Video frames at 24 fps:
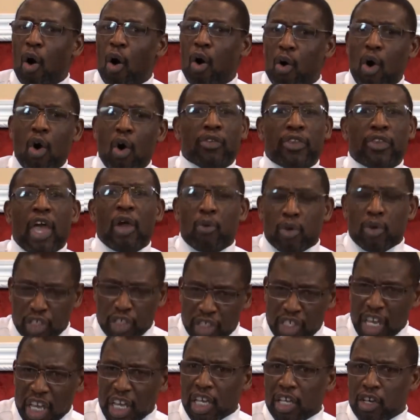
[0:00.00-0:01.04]
or they were
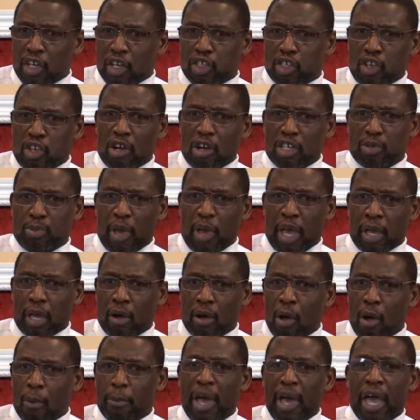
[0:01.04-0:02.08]
singing the
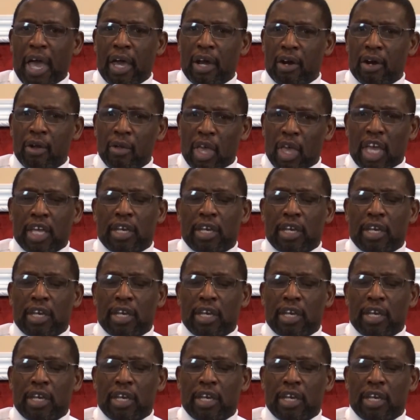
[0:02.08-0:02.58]
Star-Spangled Banner,